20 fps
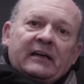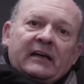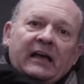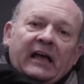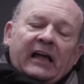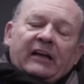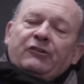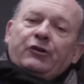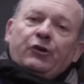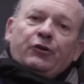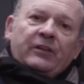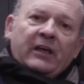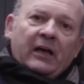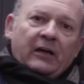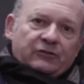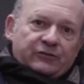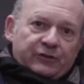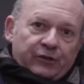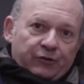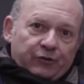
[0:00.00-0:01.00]
In
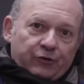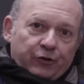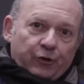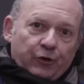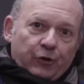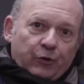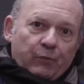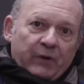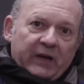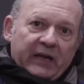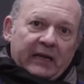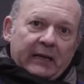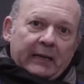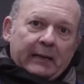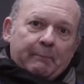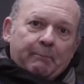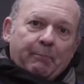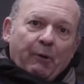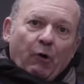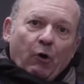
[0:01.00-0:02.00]
2002, we
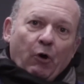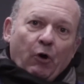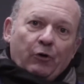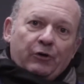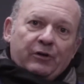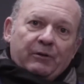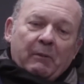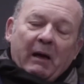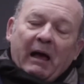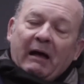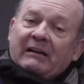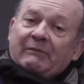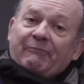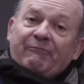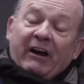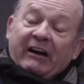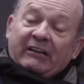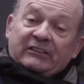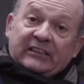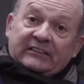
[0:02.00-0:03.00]
bought a
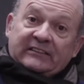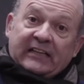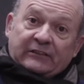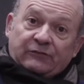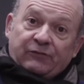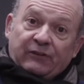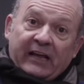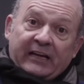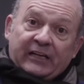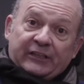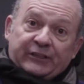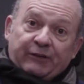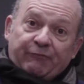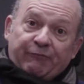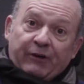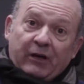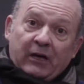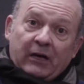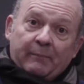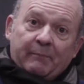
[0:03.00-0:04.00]
very successful energy
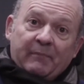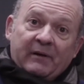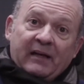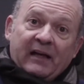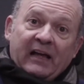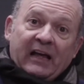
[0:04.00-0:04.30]
firm